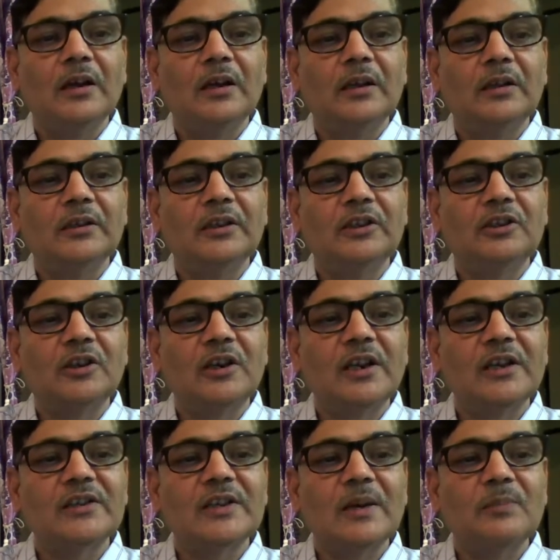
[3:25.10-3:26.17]
The third
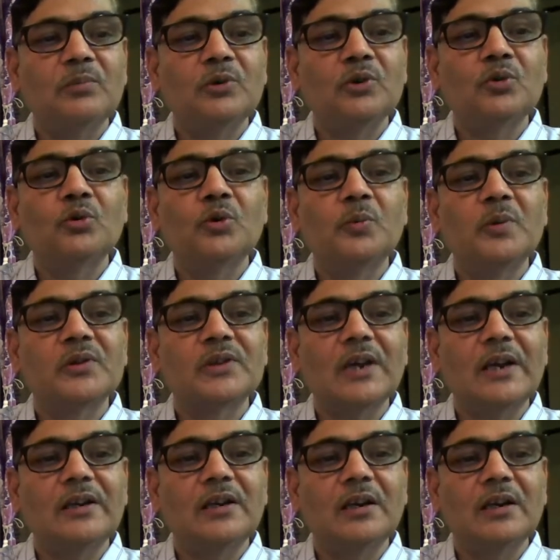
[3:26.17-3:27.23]
example could be
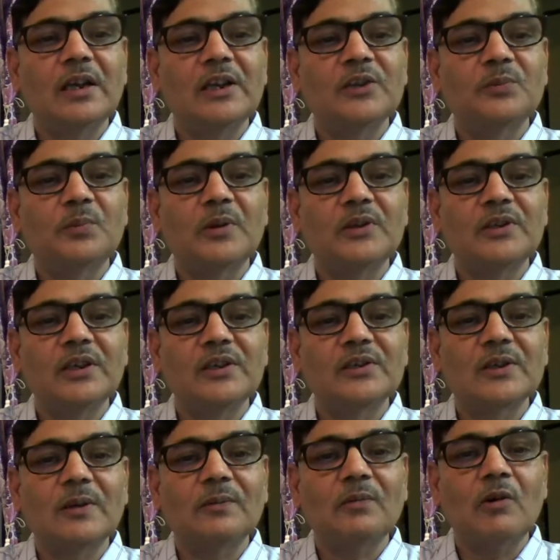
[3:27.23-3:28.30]
cited as presence
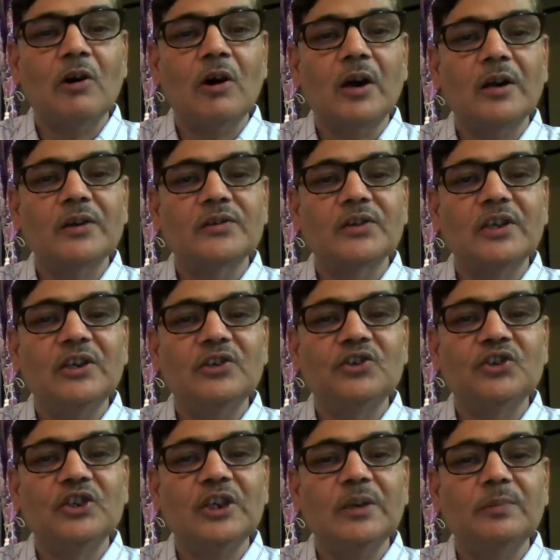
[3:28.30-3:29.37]
of horns in
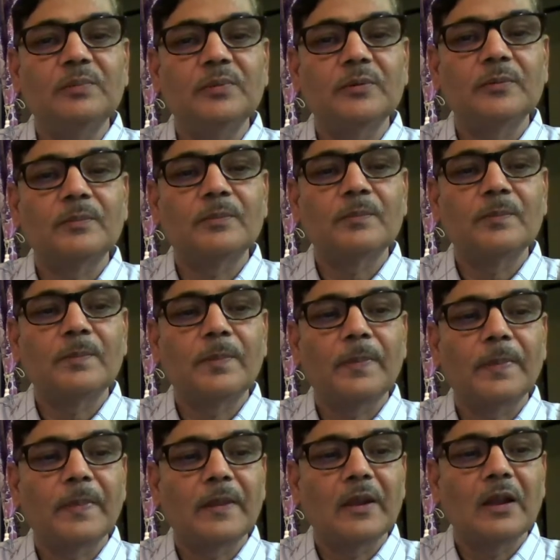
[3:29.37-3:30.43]
sheep
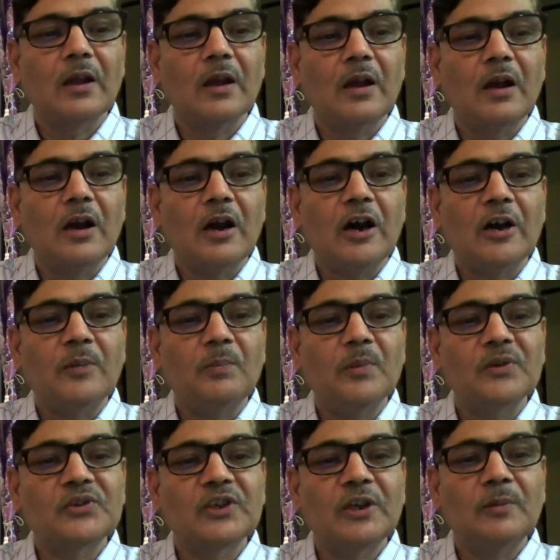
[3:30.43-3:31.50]
or
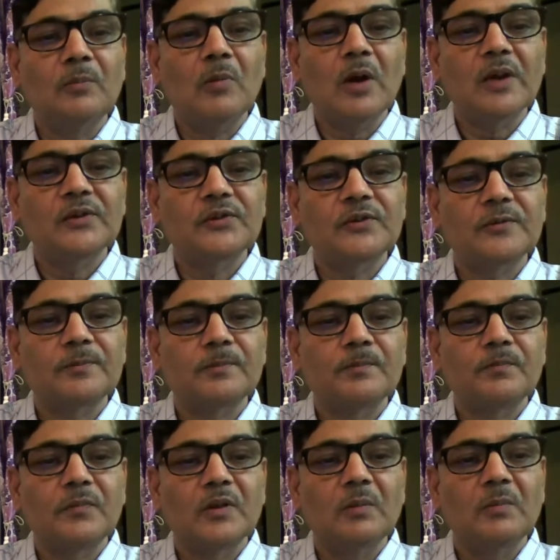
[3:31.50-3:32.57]
muscle mass.
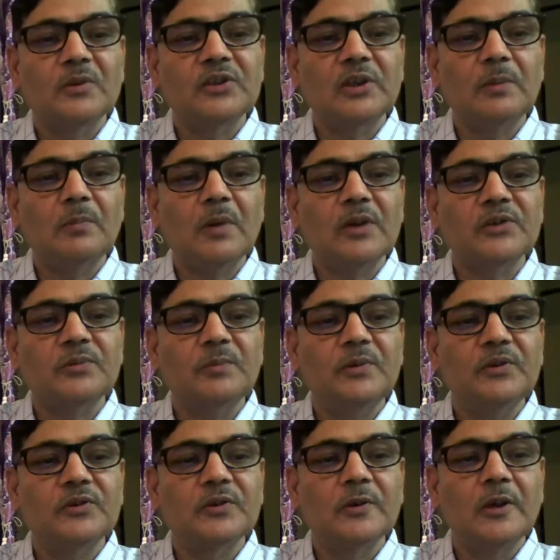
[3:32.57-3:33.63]
Muscle mass
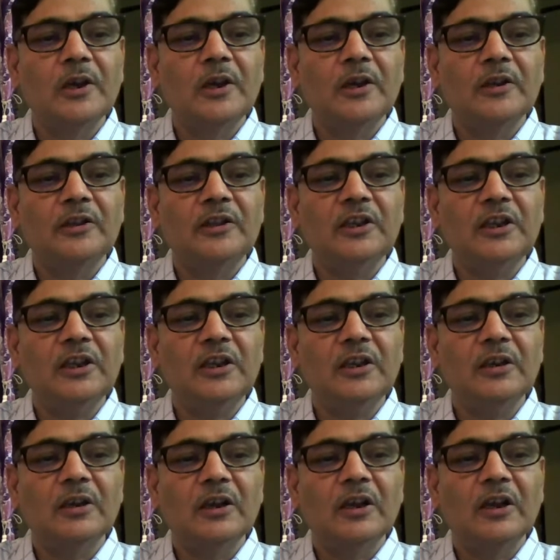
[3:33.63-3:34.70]
means the
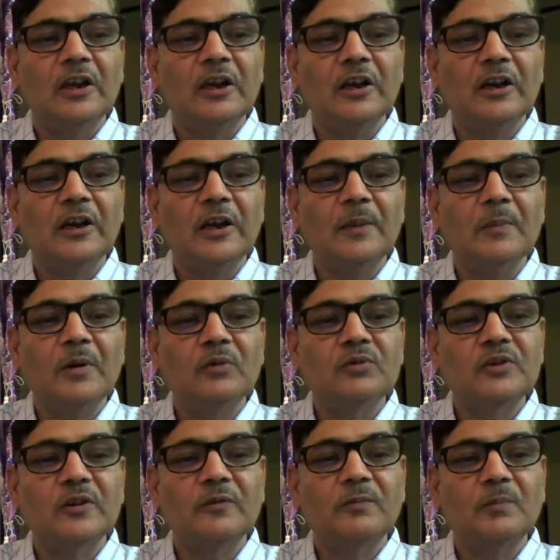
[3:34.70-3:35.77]
amount
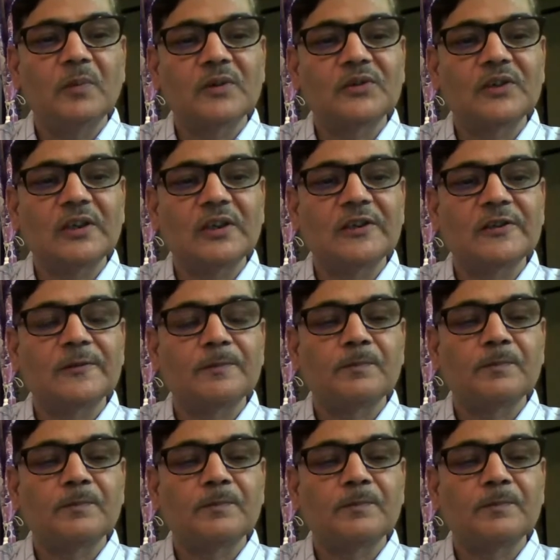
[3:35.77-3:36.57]
of muscles